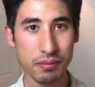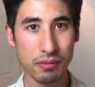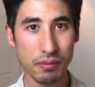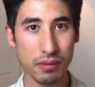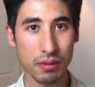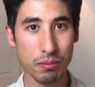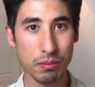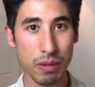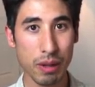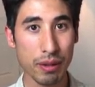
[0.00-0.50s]

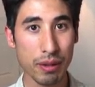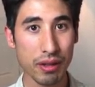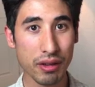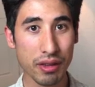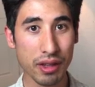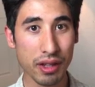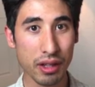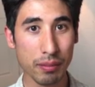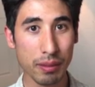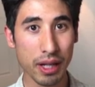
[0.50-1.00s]
Maybe
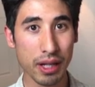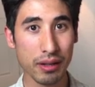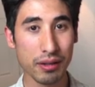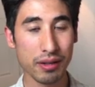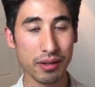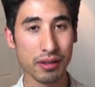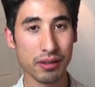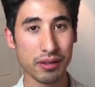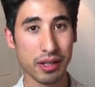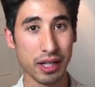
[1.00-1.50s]
think about
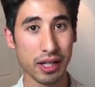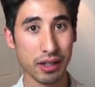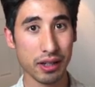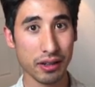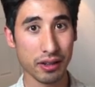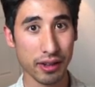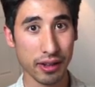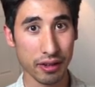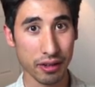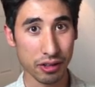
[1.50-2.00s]
taking the
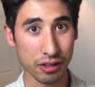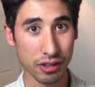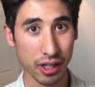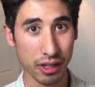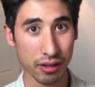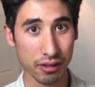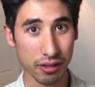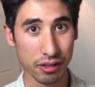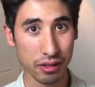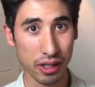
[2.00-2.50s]
other side of the
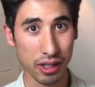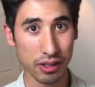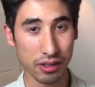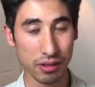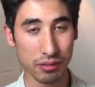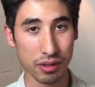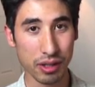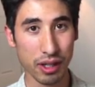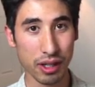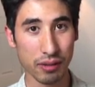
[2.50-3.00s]
trade
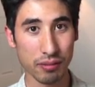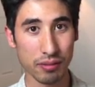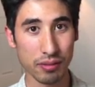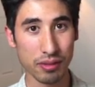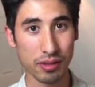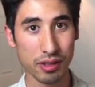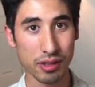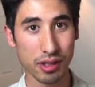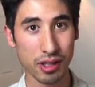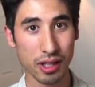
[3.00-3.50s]
sometimes.
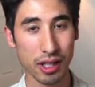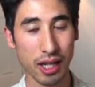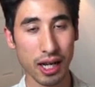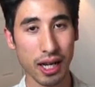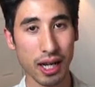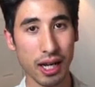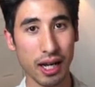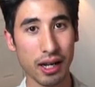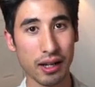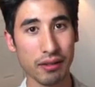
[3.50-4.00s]

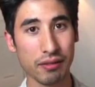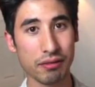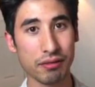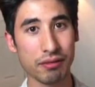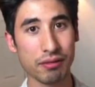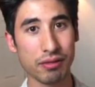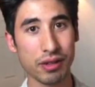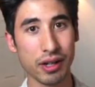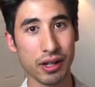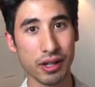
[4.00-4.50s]
I
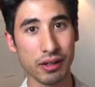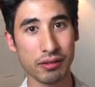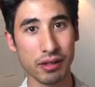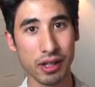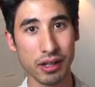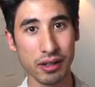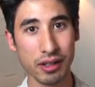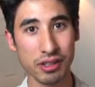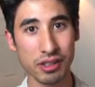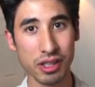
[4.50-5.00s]
very
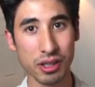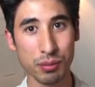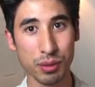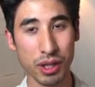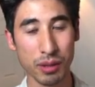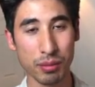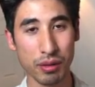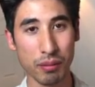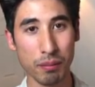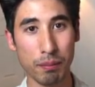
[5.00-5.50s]
rarely see
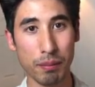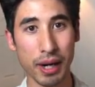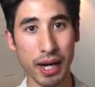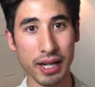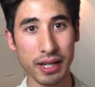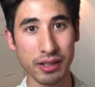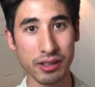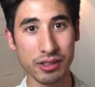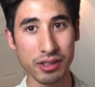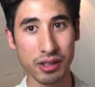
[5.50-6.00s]
people
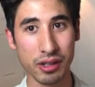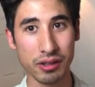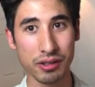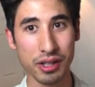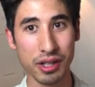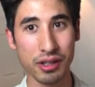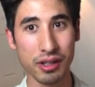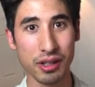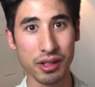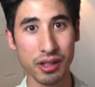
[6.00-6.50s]
buying zero
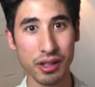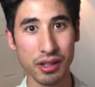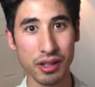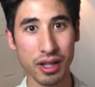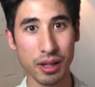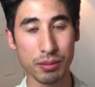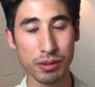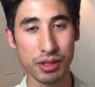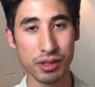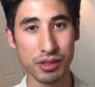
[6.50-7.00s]
DTE
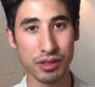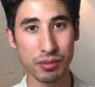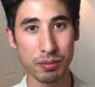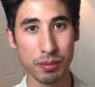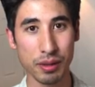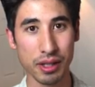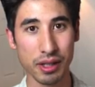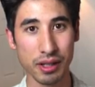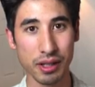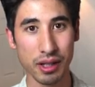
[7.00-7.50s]
options,
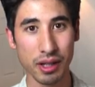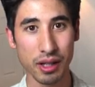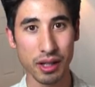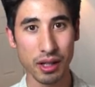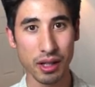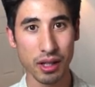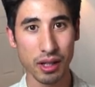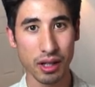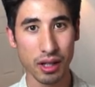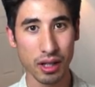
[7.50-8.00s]
but
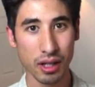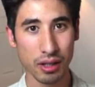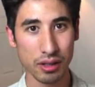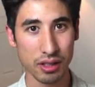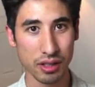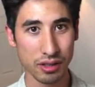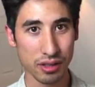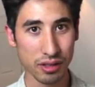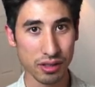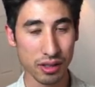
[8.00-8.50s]

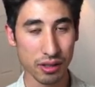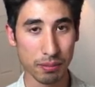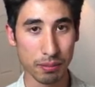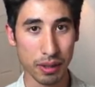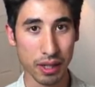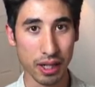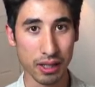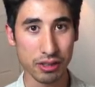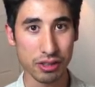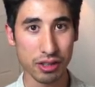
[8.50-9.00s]
just as a
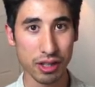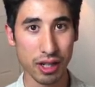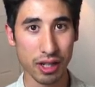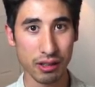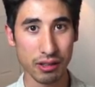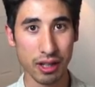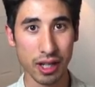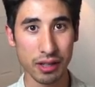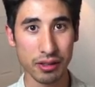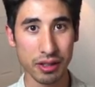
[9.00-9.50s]
pot shot
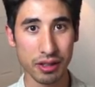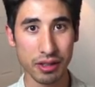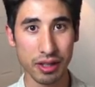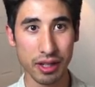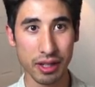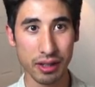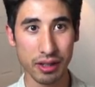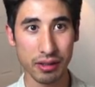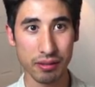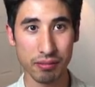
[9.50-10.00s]
lottery
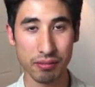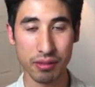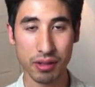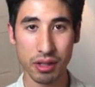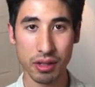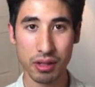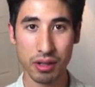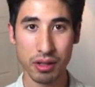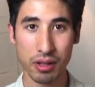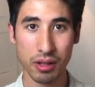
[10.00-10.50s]
ticket,
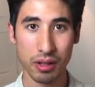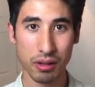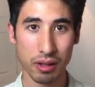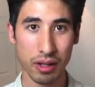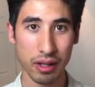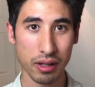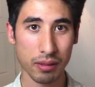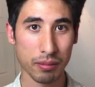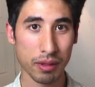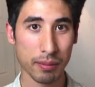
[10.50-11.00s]
hey,
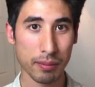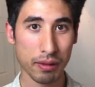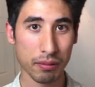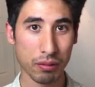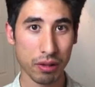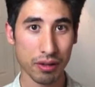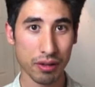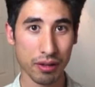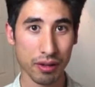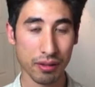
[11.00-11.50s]
it might be
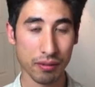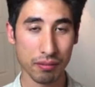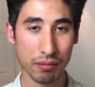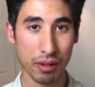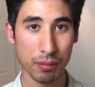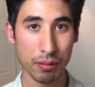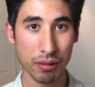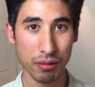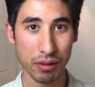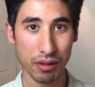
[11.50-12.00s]
worth it. Might
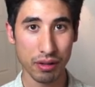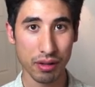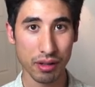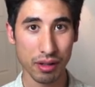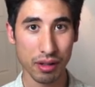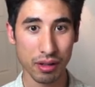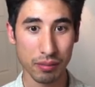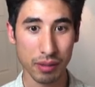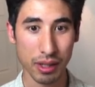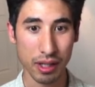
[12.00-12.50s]
be worth thinking
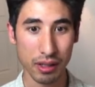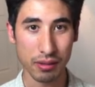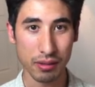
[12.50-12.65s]
about.